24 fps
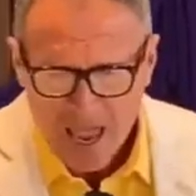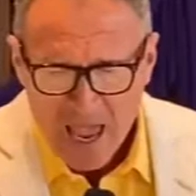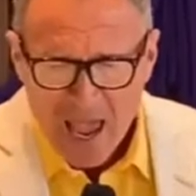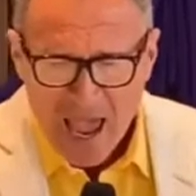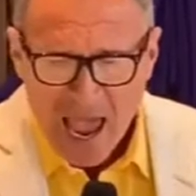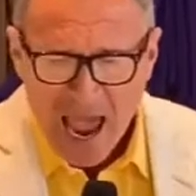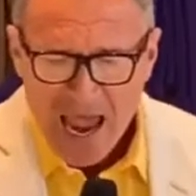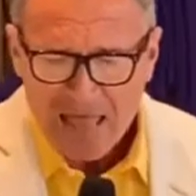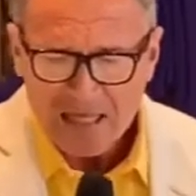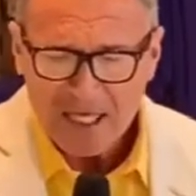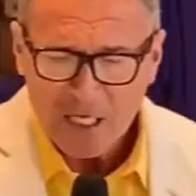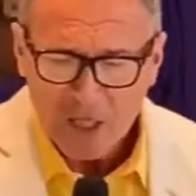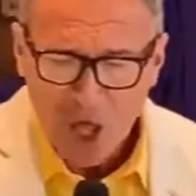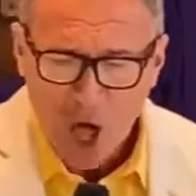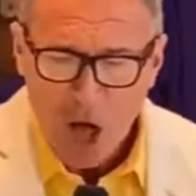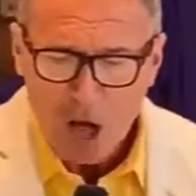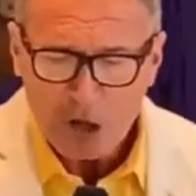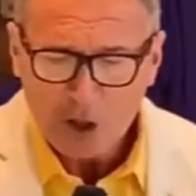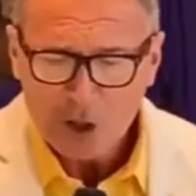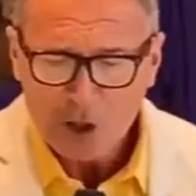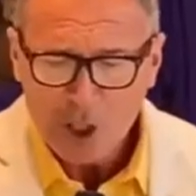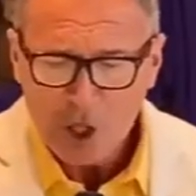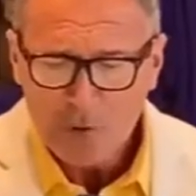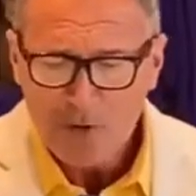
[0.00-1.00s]
And it
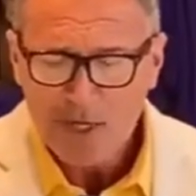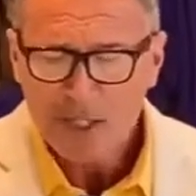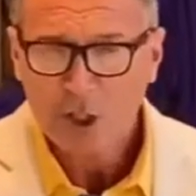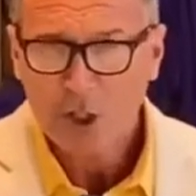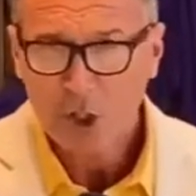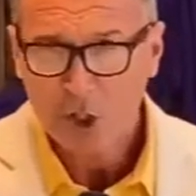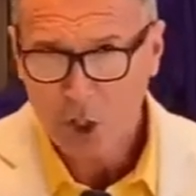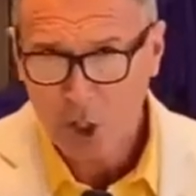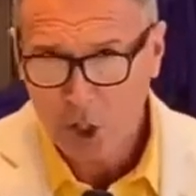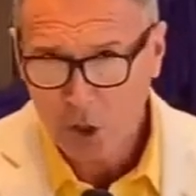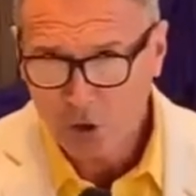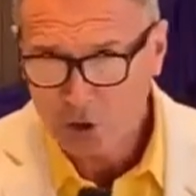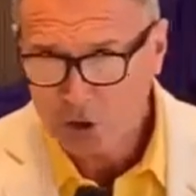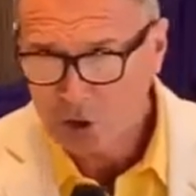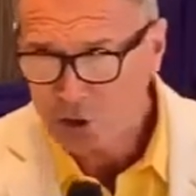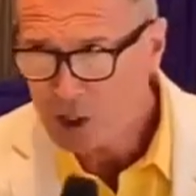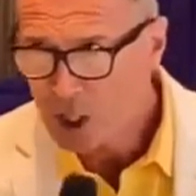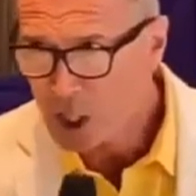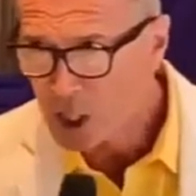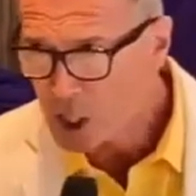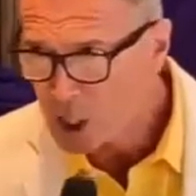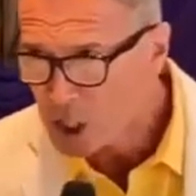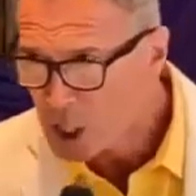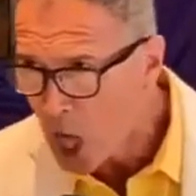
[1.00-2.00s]
also includes the
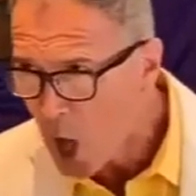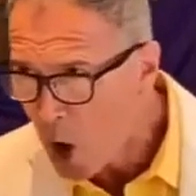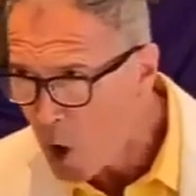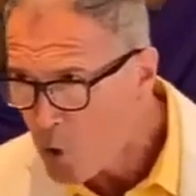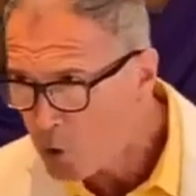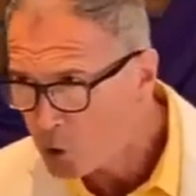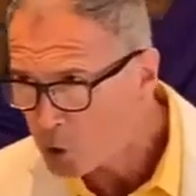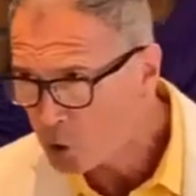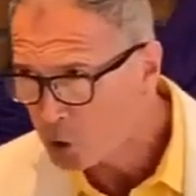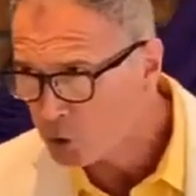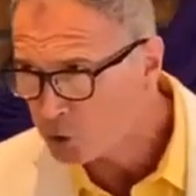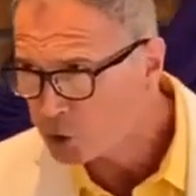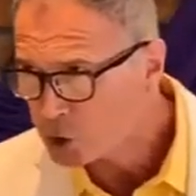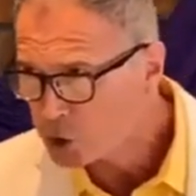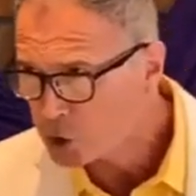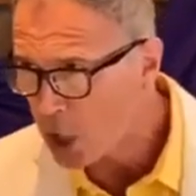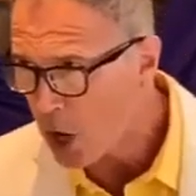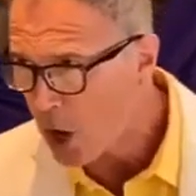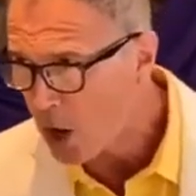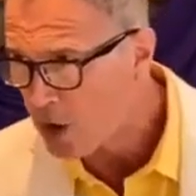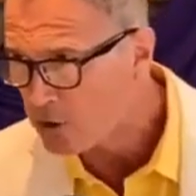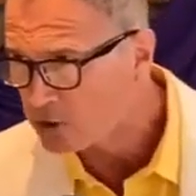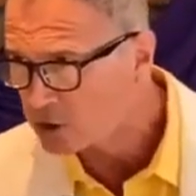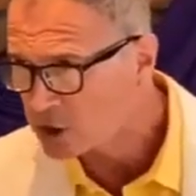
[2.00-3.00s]
local
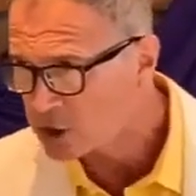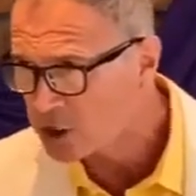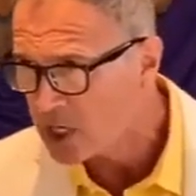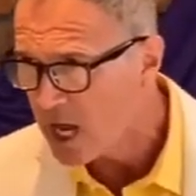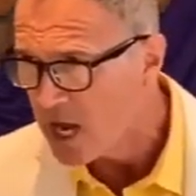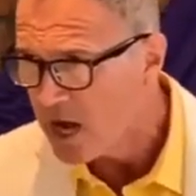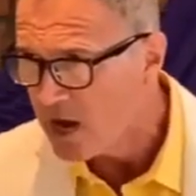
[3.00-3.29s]
church,